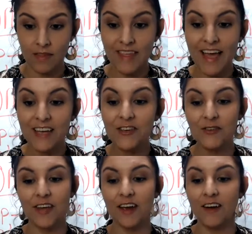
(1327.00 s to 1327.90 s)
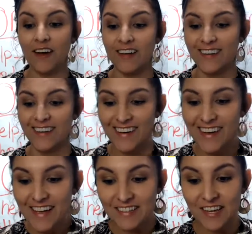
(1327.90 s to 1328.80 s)
Thank you, Sarah.
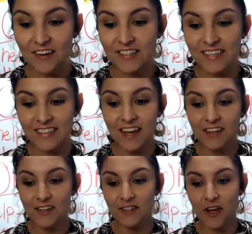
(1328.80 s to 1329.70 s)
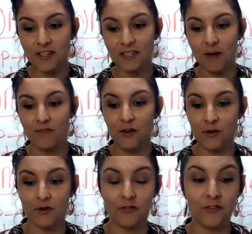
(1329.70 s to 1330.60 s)
Sarah says Tanya is awesome. I've
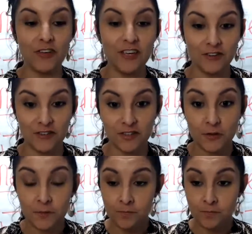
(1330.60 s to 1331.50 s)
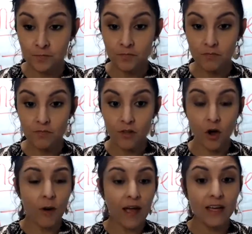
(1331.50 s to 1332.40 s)
known her for years.
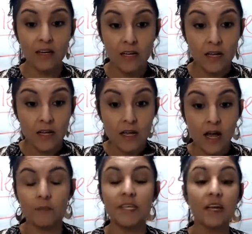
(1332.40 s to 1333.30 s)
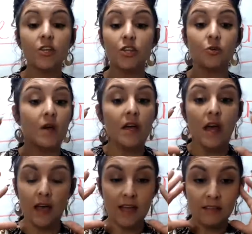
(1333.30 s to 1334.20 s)
All right. I'm telling you,
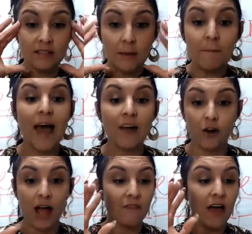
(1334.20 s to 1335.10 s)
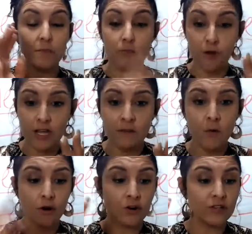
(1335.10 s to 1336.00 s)
it doesn't matter. I've had brick and
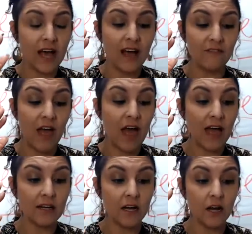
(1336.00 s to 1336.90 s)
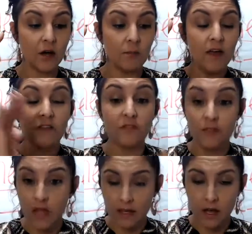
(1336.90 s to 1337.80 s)
mortars. I've had
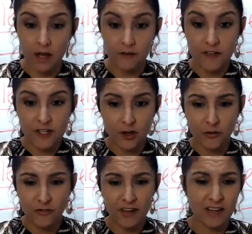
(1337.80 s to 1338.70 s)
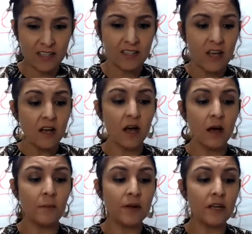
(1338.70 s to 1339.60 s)
like a physical fitness
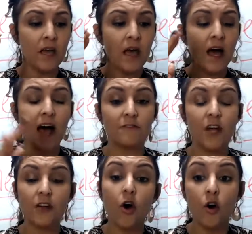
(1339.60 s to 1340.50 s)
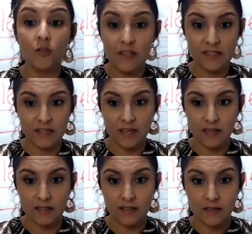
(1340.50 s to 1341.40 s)
company. I've done all these
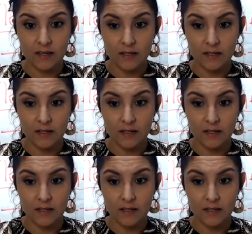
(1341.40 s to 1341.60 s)
things.